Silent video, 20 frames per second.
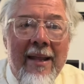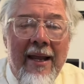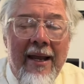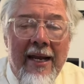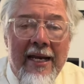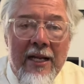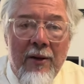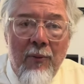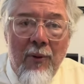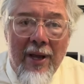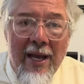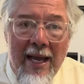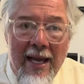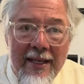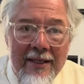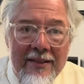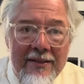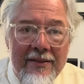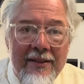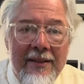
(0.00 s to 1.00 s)
Anyway,
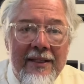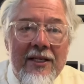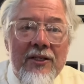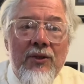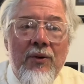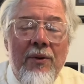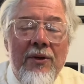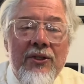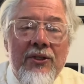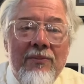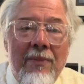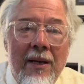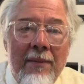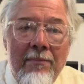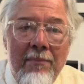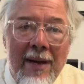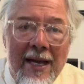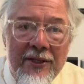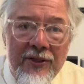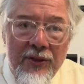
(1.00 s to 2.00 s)
guys, let's go into my
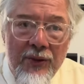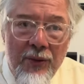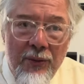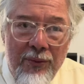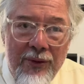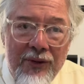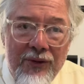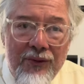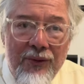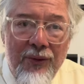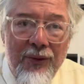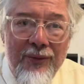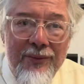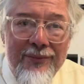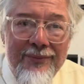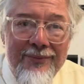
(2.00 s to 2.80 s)
magical intro.